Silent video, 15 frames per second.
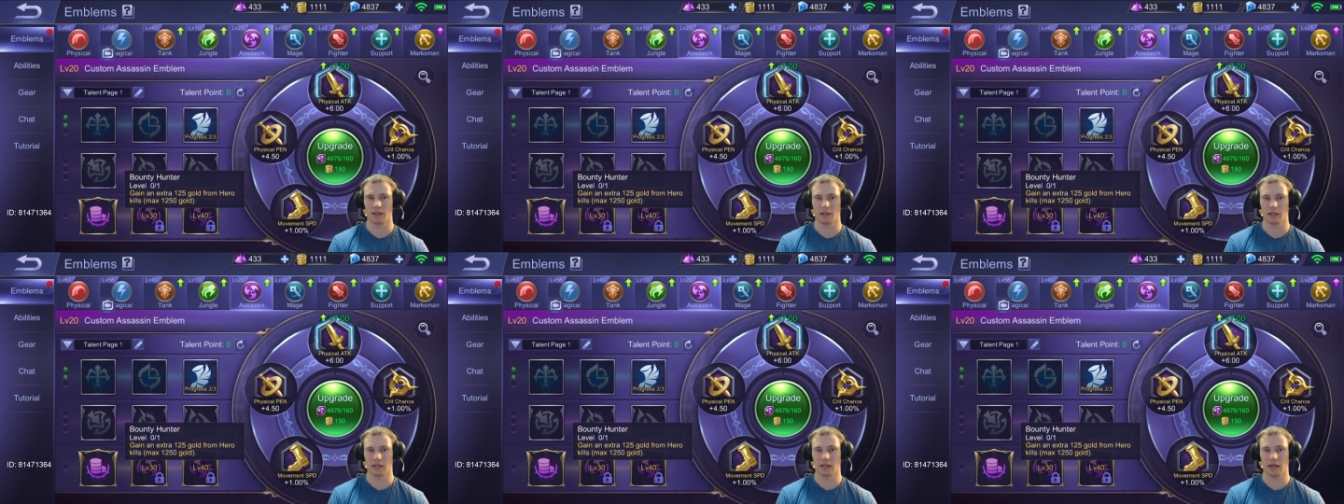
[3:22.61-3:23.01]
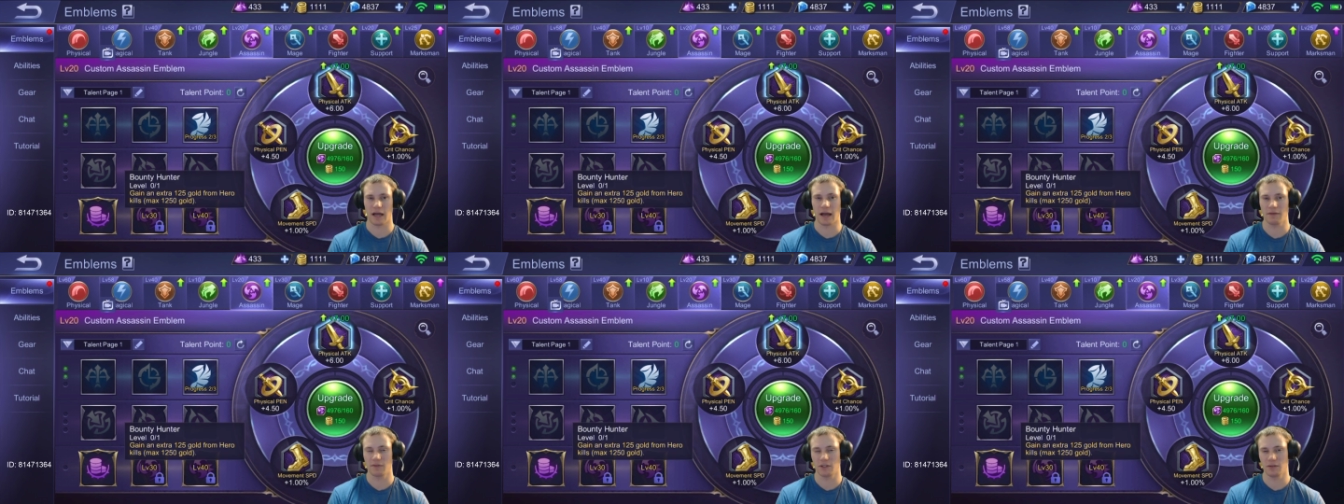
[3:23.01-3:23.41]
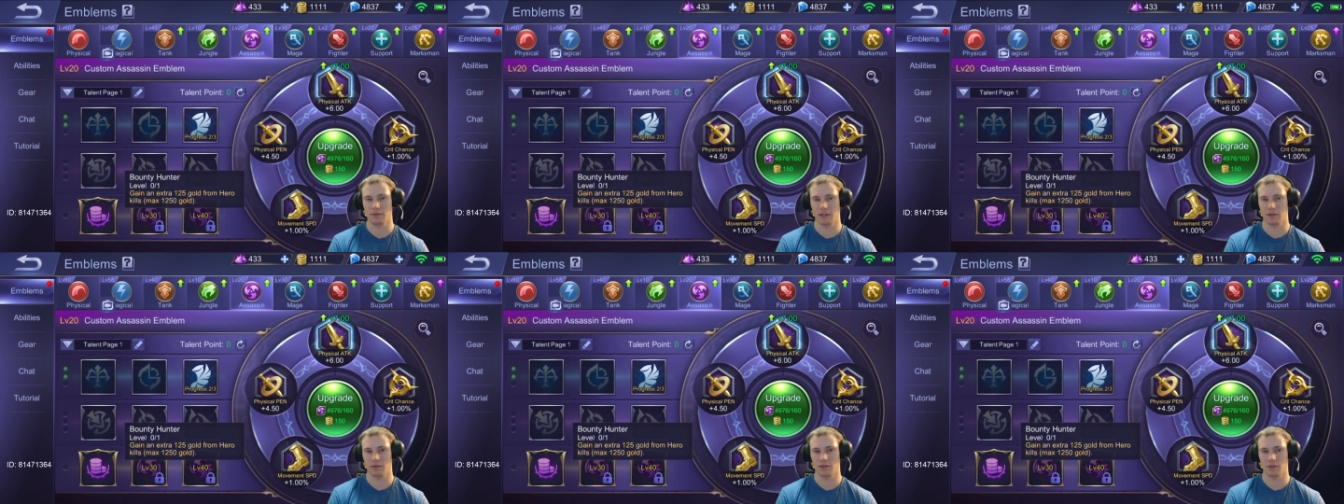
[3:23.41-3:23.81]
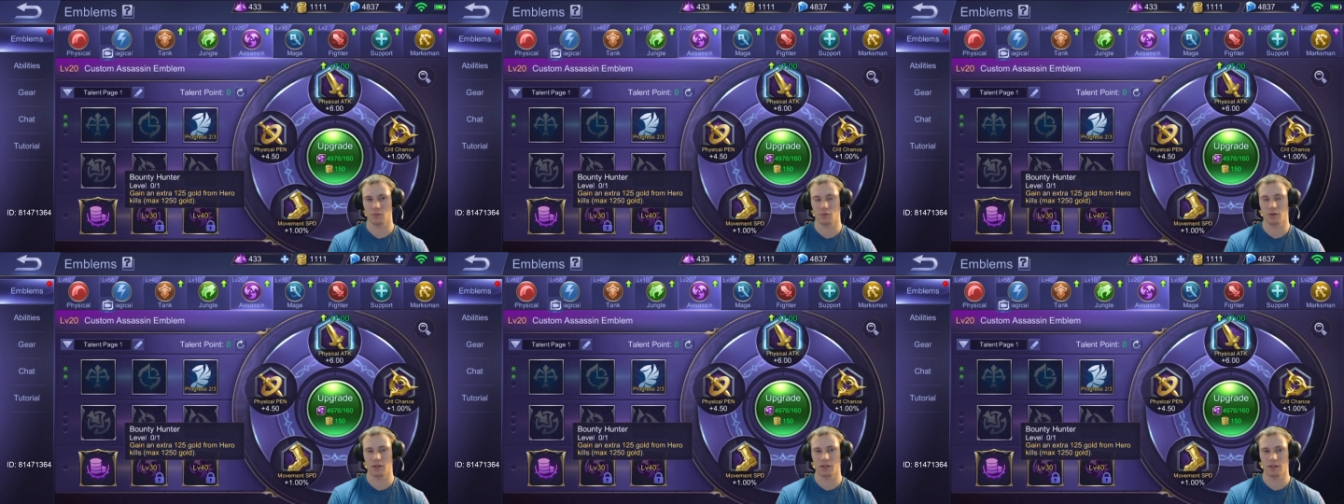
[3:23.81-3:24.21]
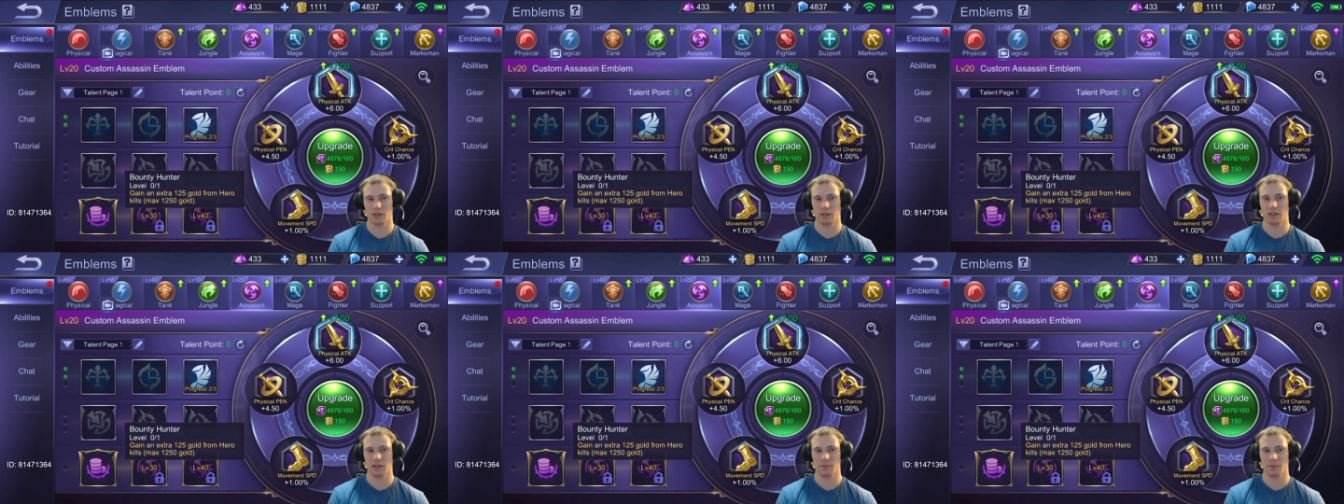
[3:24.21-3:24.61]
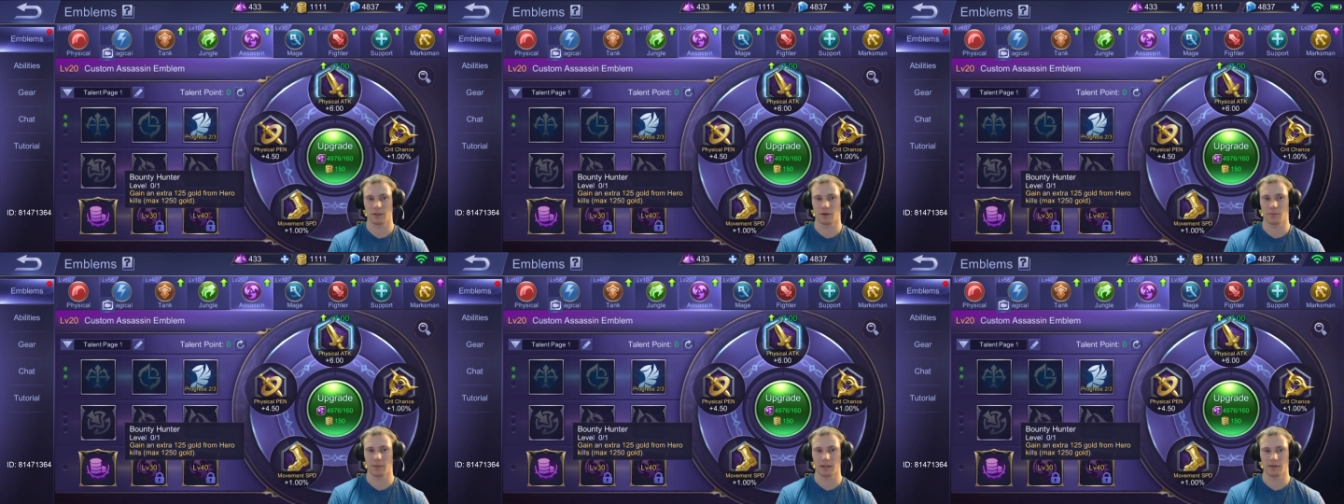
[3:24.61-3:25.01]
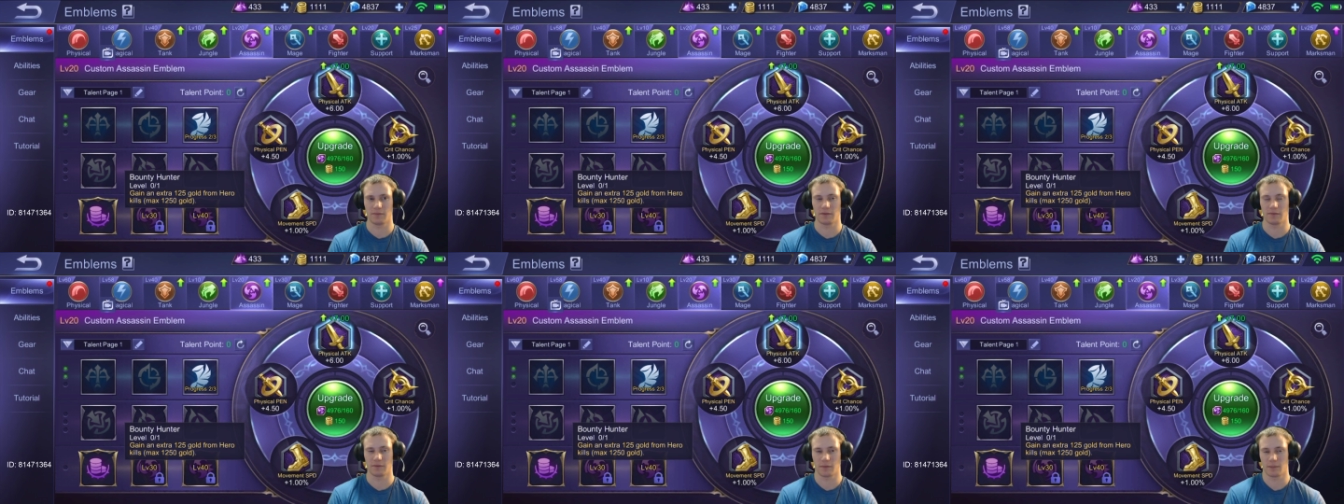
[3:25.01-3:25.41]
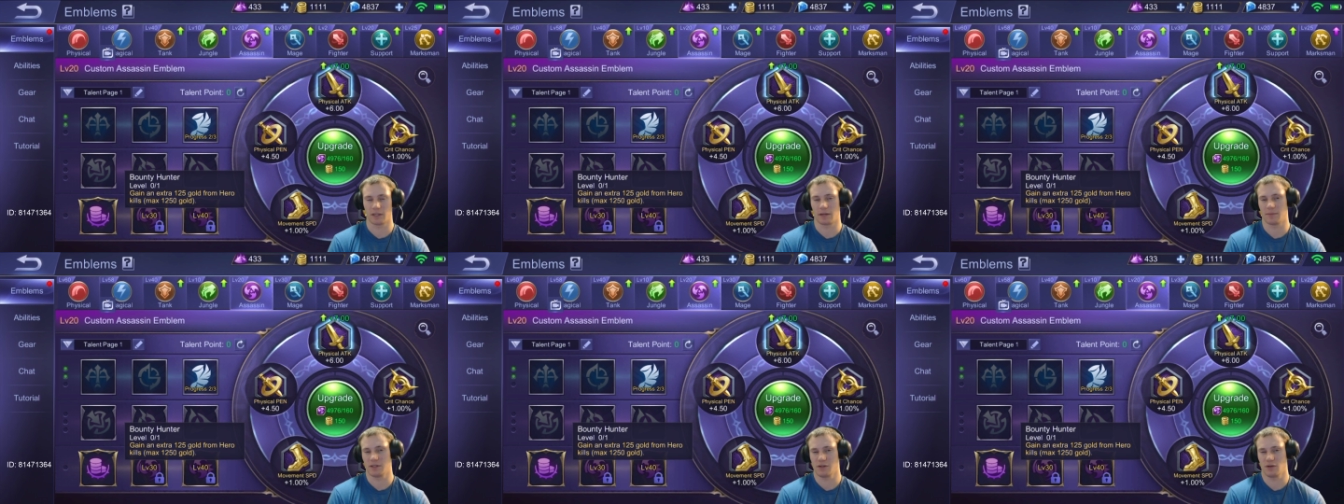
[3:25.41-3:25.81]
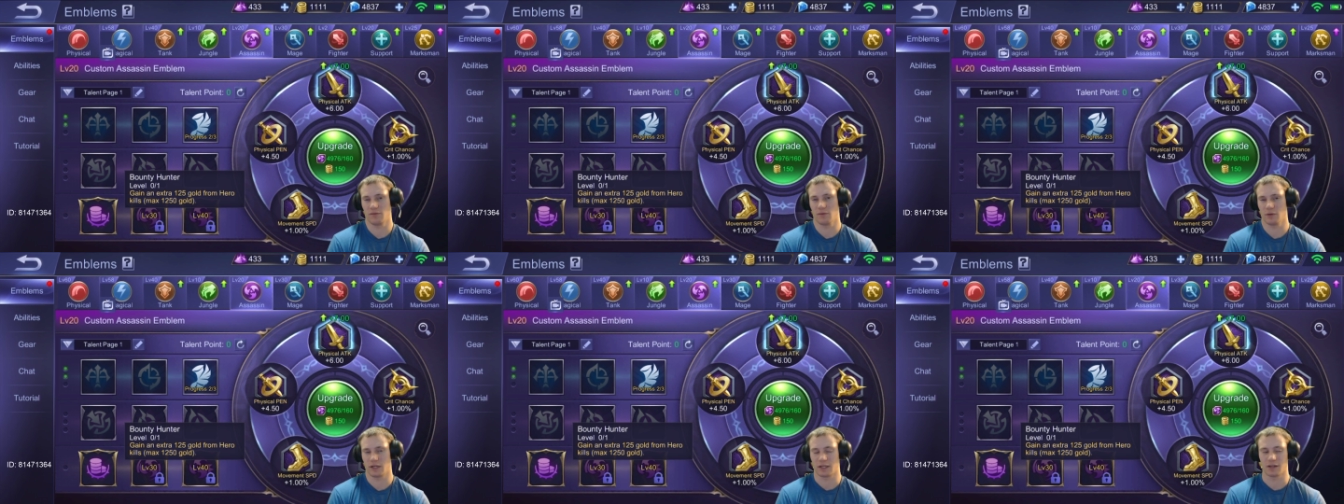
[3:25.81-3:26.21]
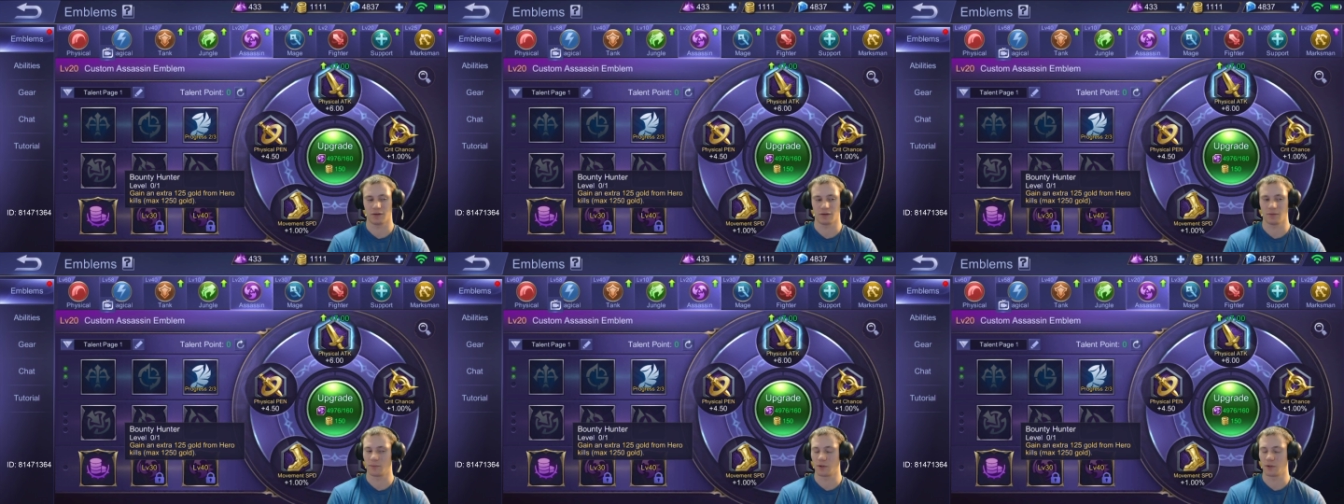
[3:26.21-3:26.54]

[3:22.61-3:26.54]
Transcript: Like, after you've killed someone, you get a bigger benefit from it. I mean, you've already killed them.